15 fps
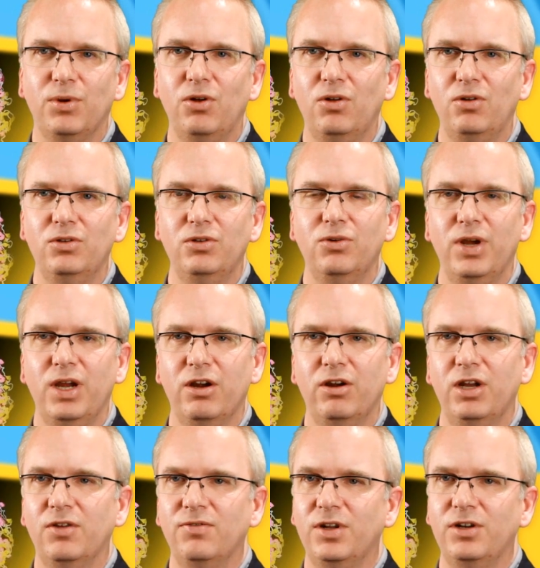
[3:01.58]
up a whole new
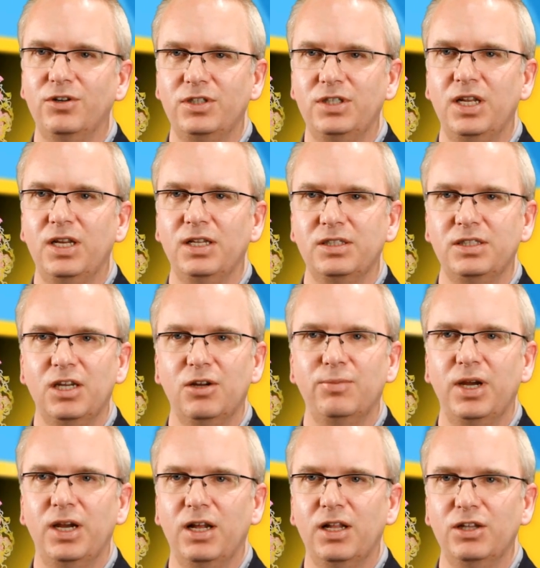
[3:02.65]
area of understanding cell
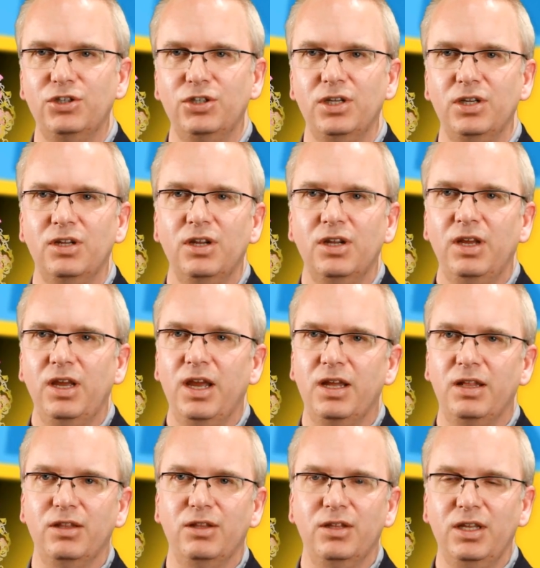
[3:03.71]
biology
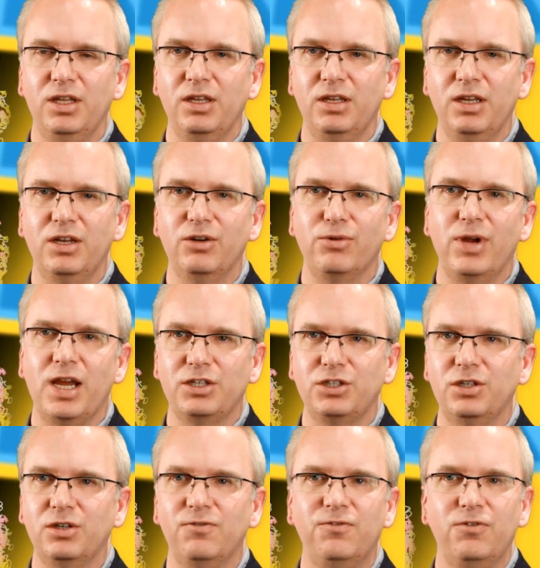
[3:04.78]
and the
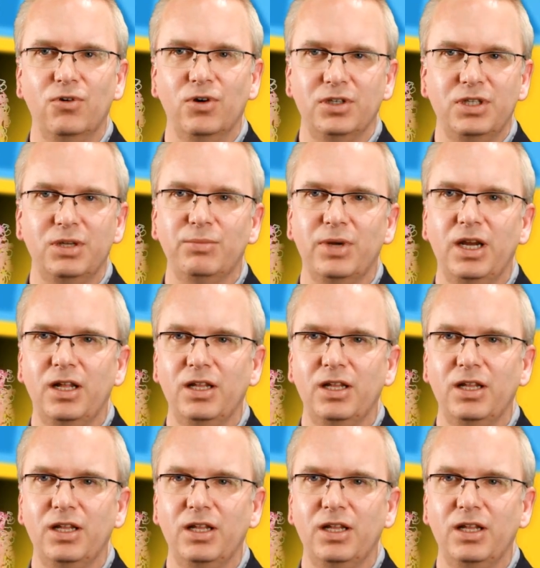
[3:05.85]
interaction of force and